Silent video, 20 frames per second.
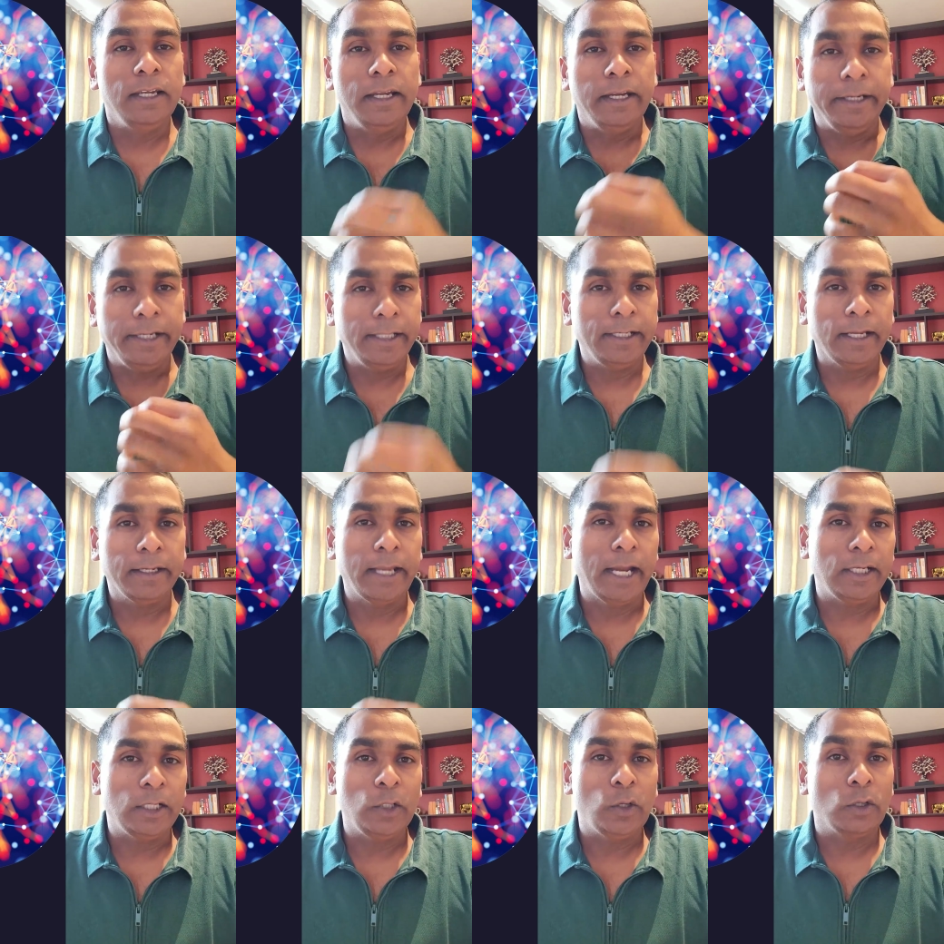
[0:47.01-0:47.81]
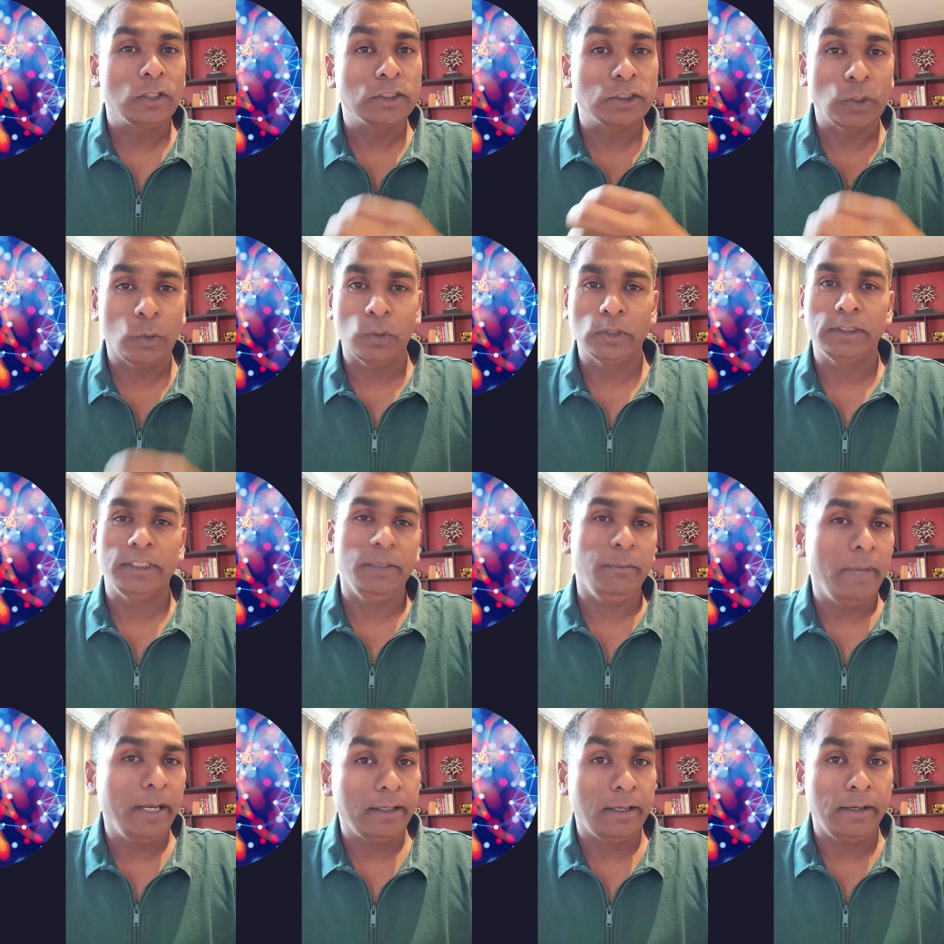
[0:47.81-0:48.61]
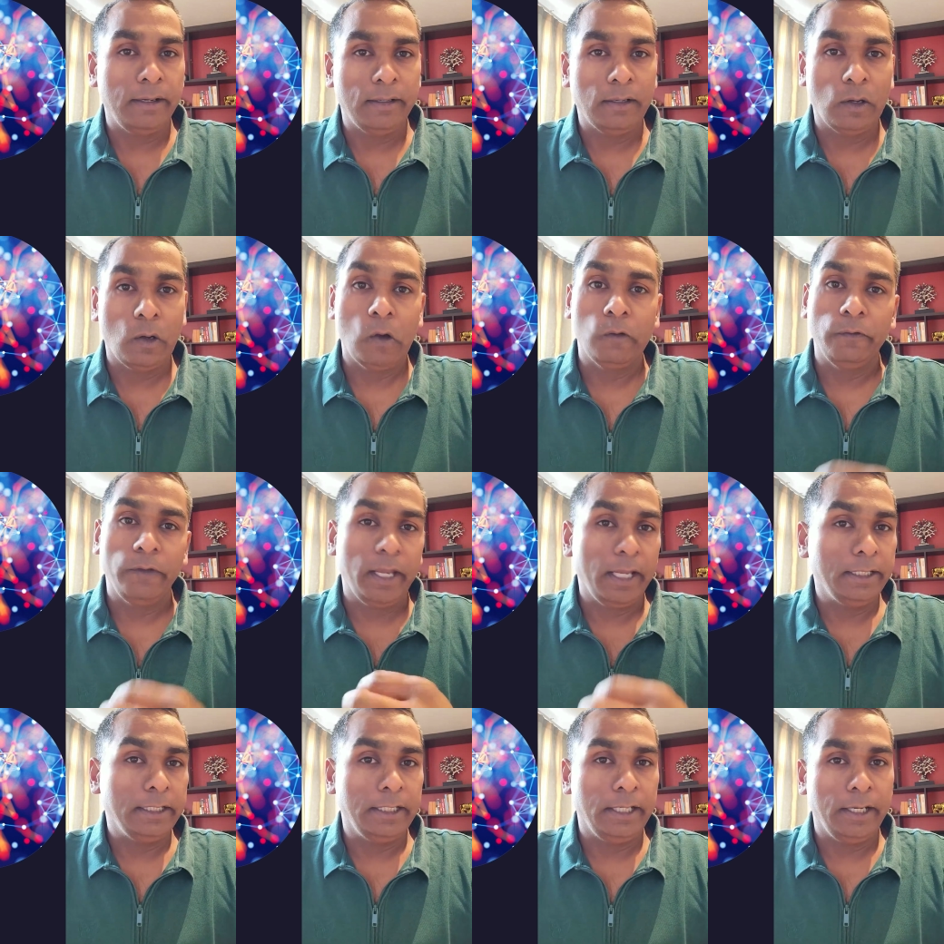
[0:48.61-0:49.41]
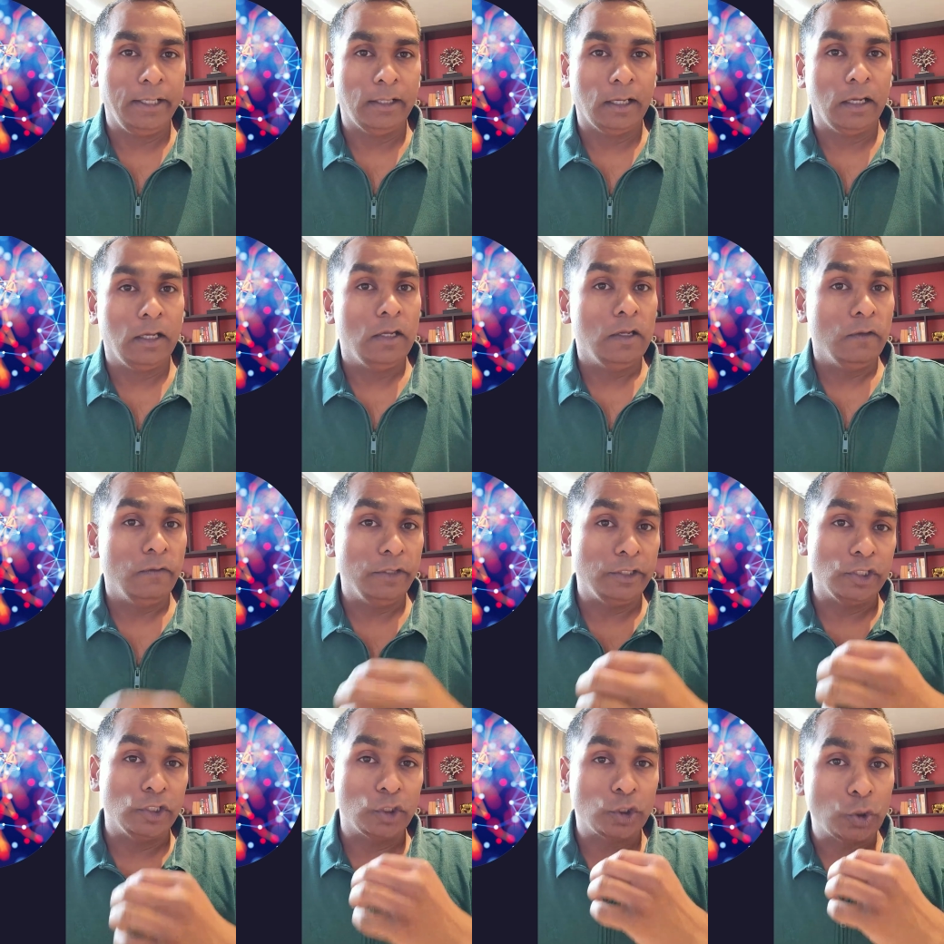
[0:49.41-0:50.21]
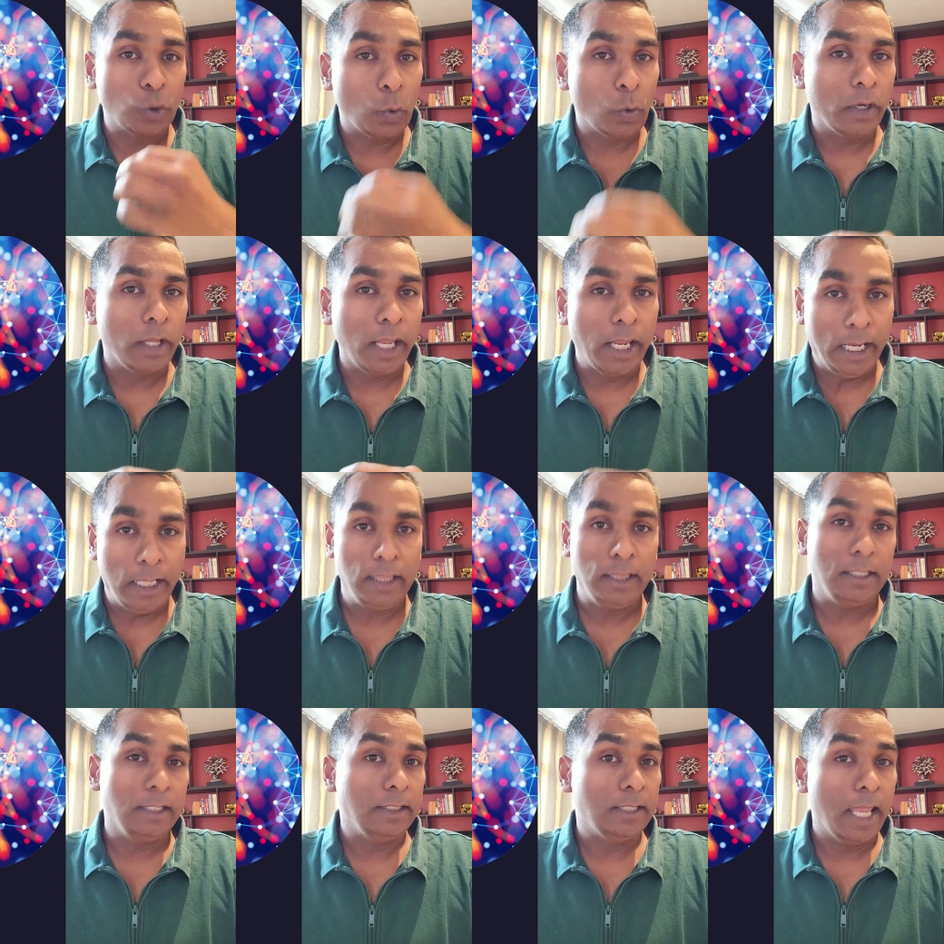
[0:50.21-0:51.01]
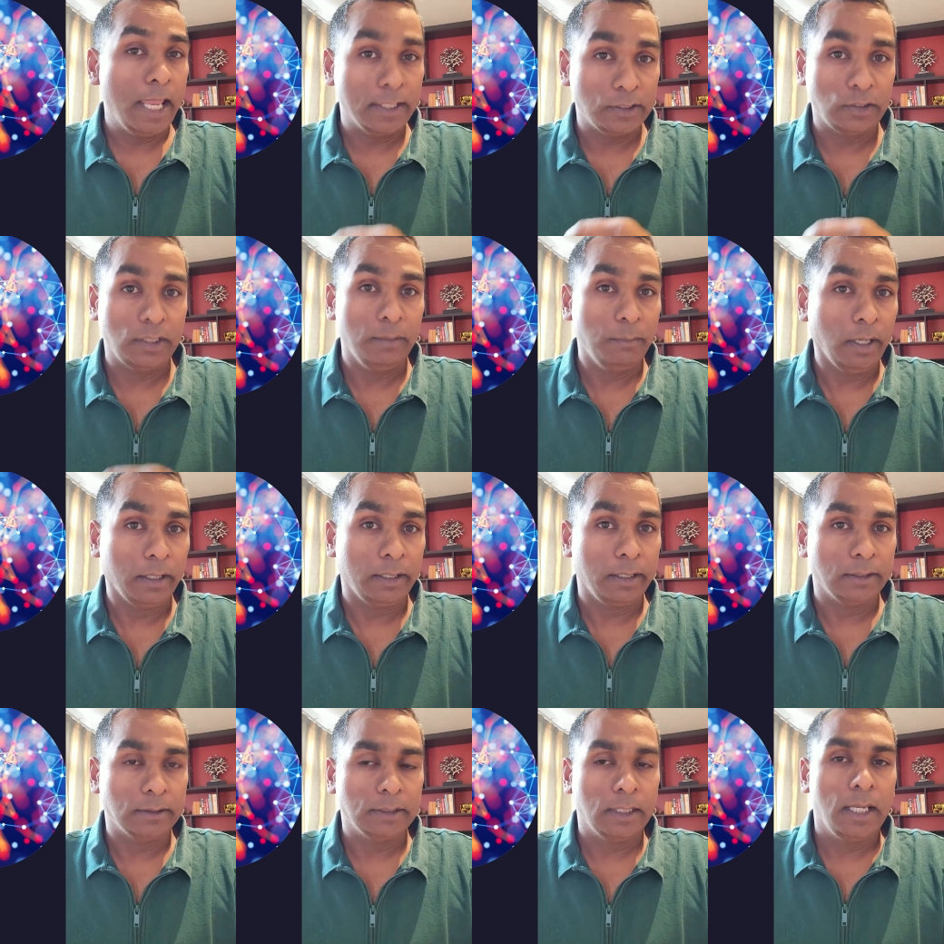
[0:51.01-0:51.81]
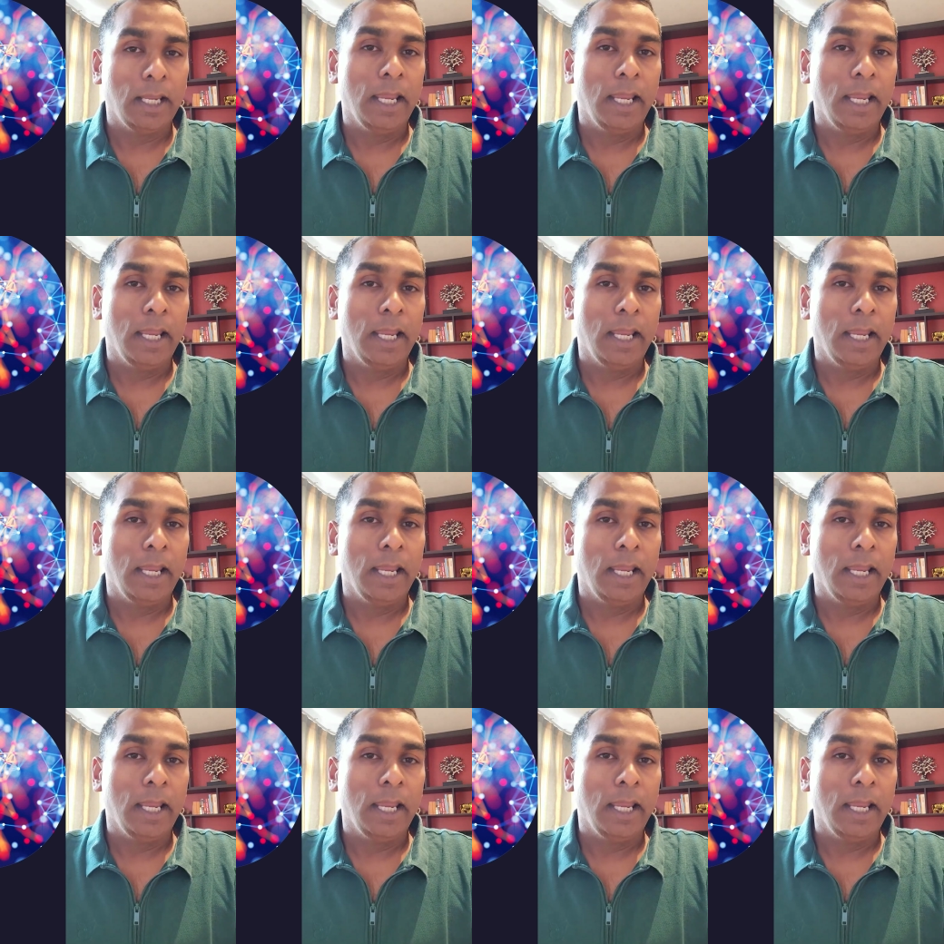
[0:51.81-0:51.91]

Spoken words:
Data catalog stores the metadata of any data which is stored in these S3 buckets.